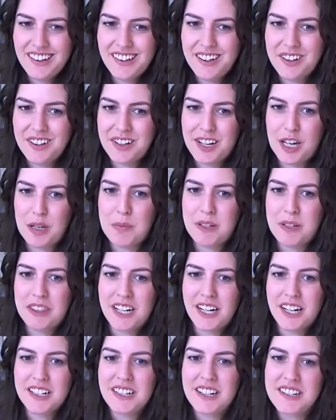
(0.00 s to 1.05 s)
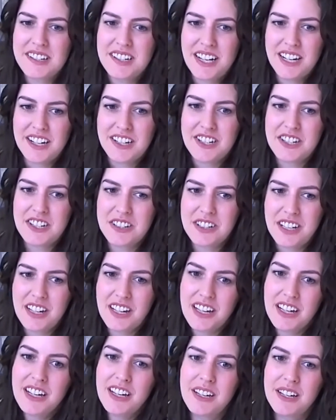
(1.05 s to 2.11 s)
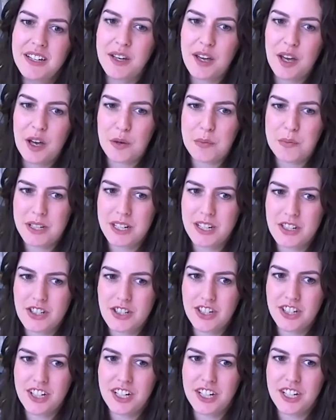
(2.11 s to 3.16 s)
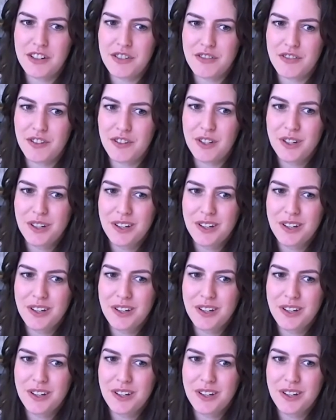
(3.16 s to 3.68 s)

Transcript: okay, but that doesn't actually help me achieve.